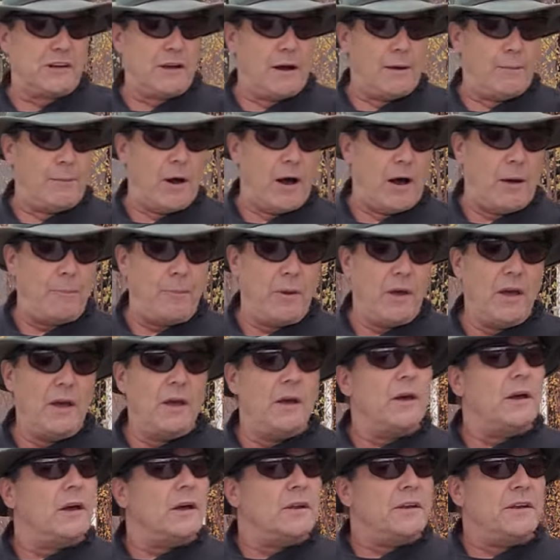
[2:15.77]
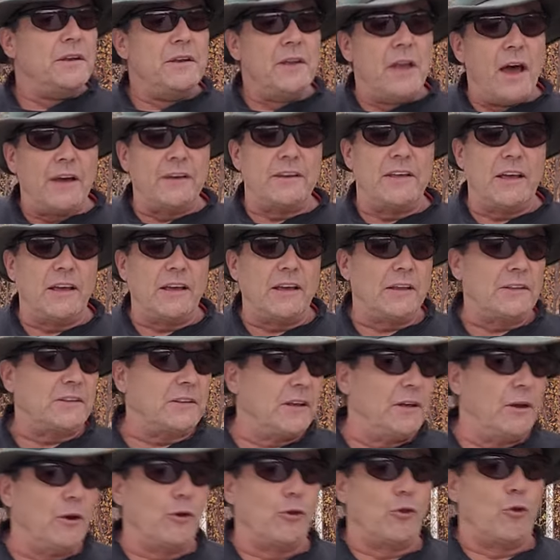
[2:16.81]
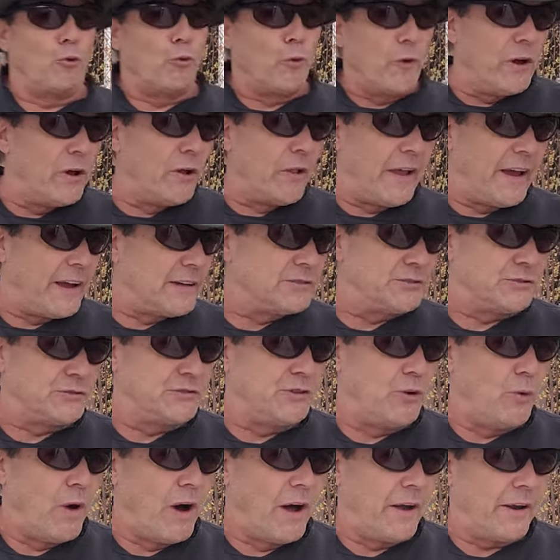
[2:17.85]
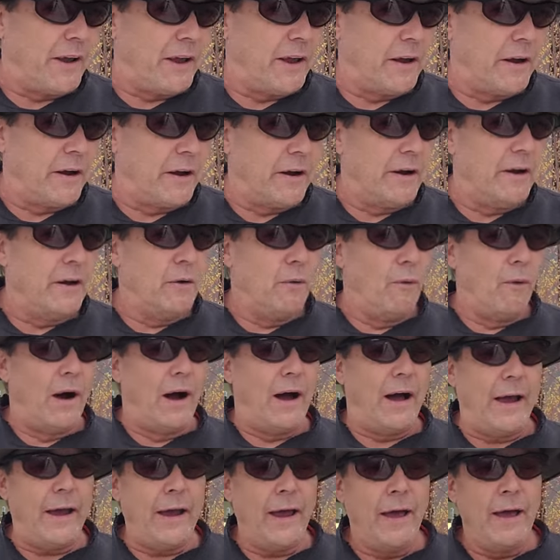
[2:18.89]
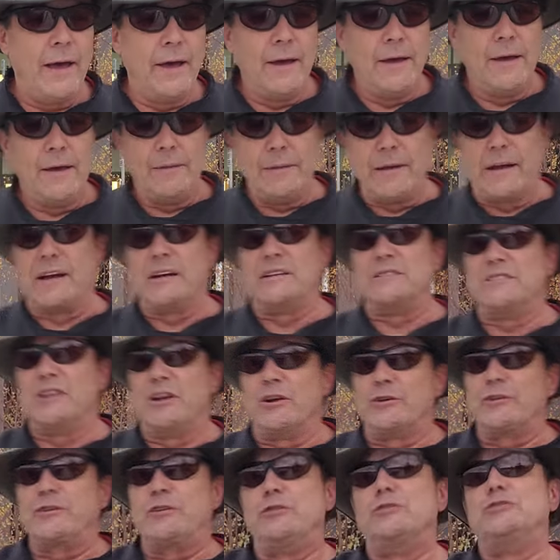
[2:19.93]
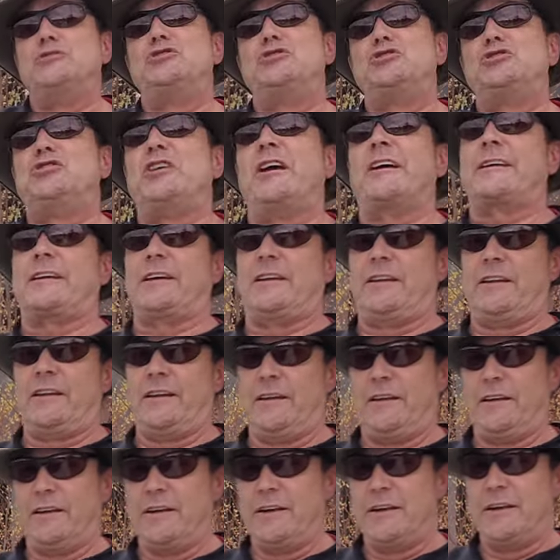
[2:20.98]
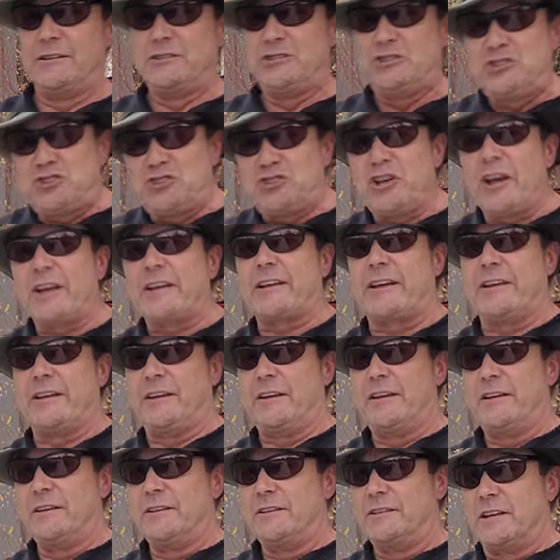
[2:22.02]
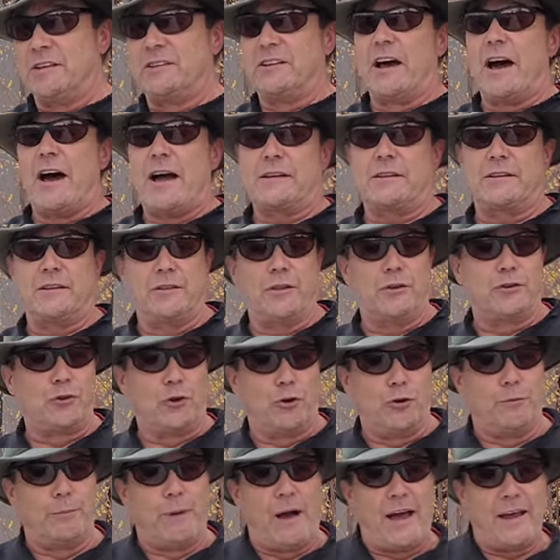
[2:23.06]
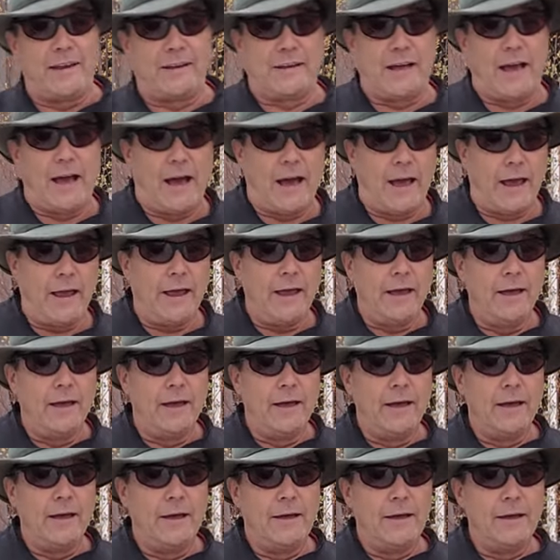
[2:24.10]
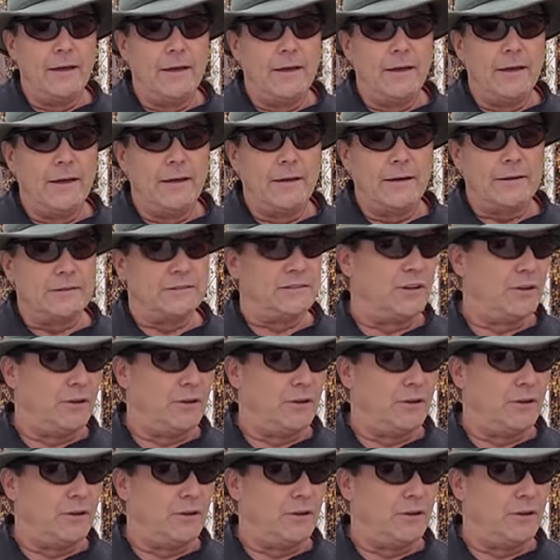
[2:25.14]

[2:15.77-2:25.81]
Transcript: come up none of you get to hear the real answers you want to hear. Why? Because they're too chicken, chicken to talk to the turbine guy. Because